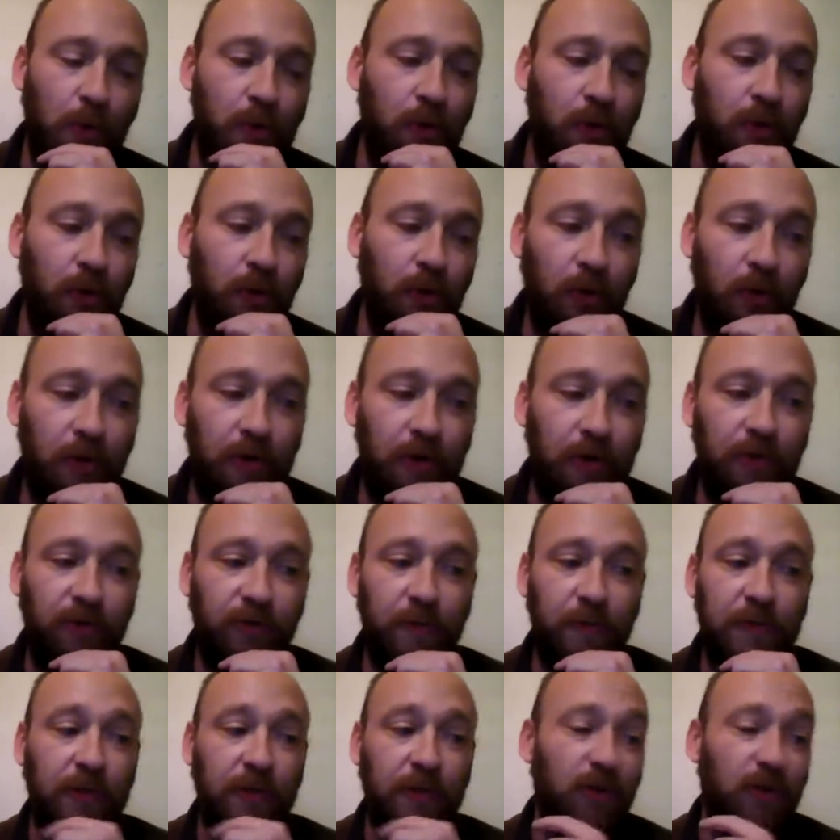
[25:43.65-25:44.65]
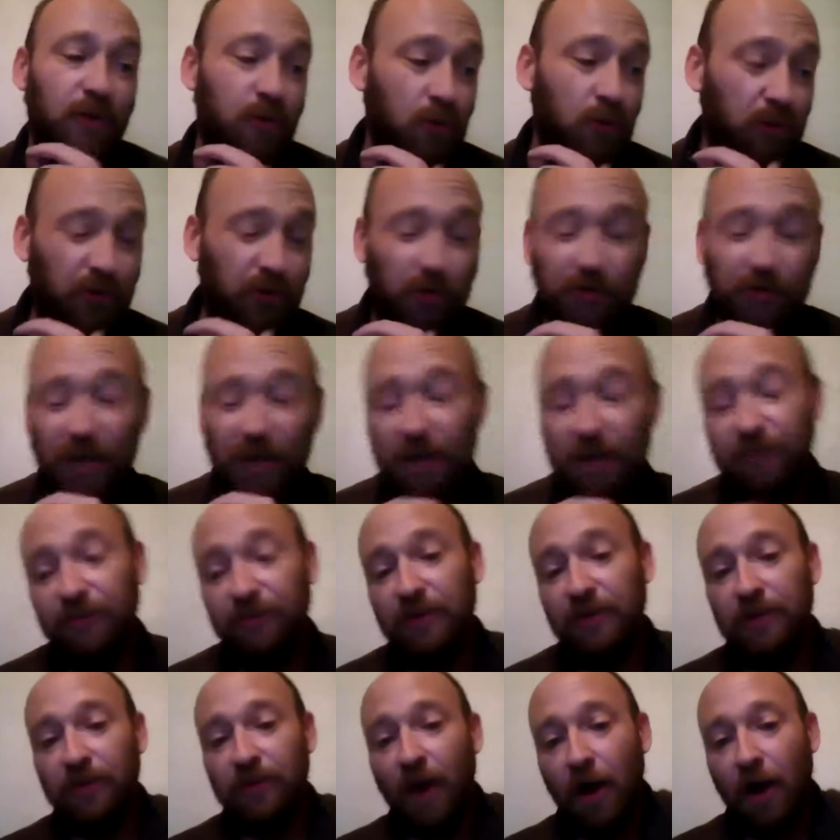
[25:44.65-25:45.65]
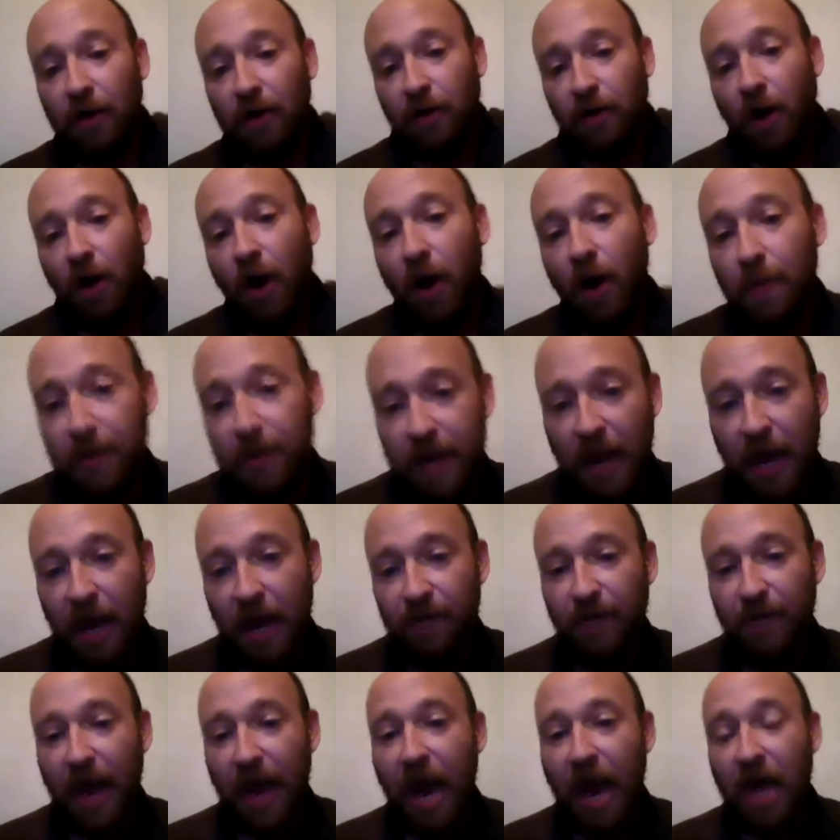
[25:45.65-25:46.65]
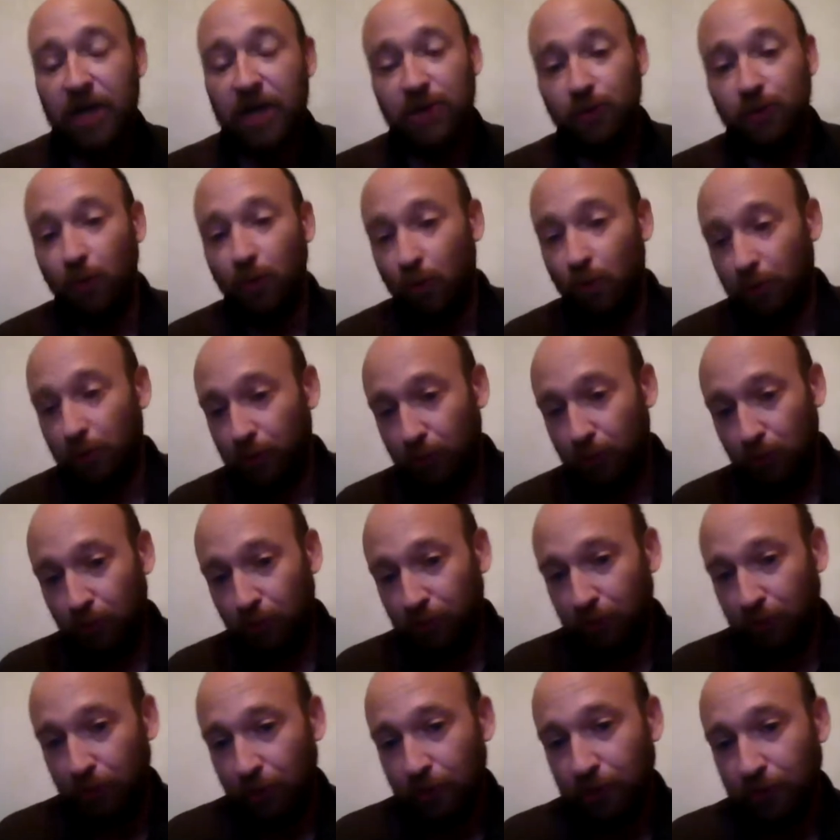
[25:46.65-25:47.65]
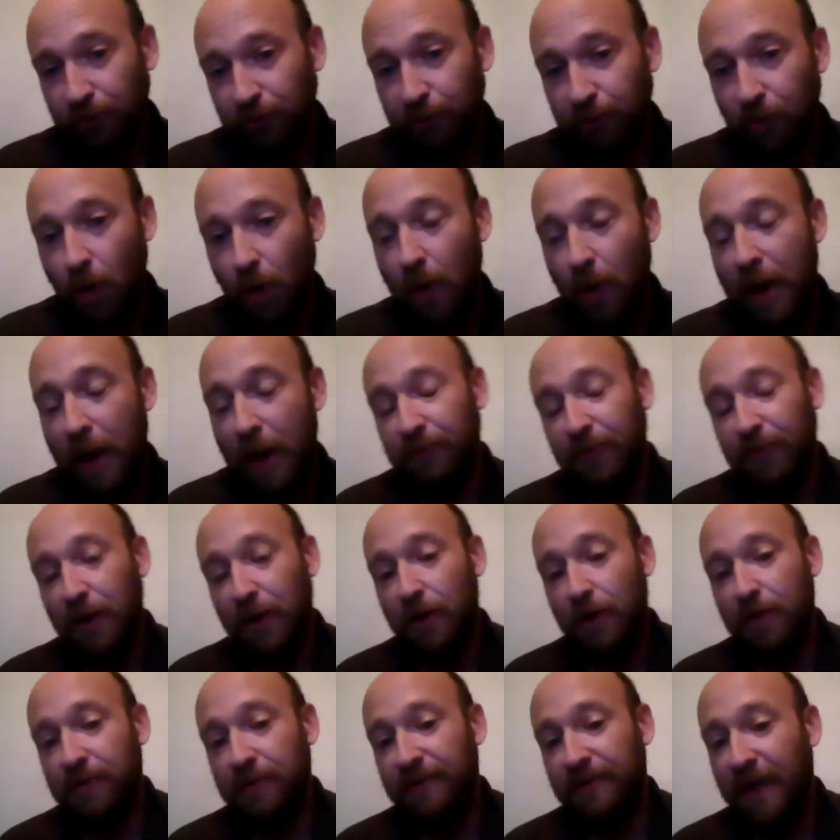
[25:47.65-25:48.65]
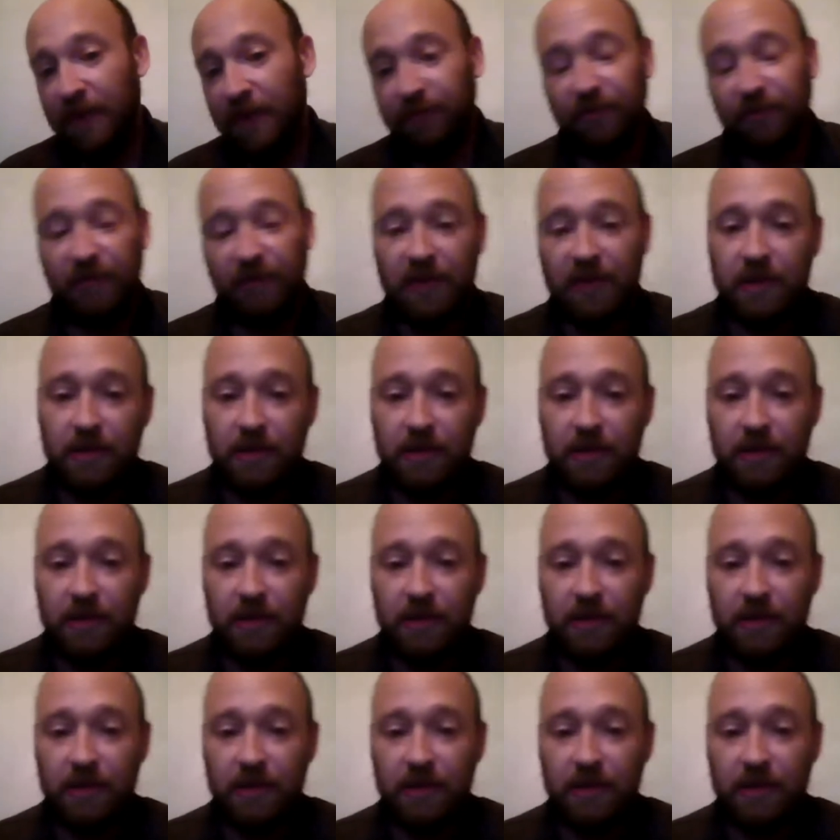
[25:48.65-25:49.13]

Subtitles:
you could look into something like usertesting.com and have actual users go out there and test it,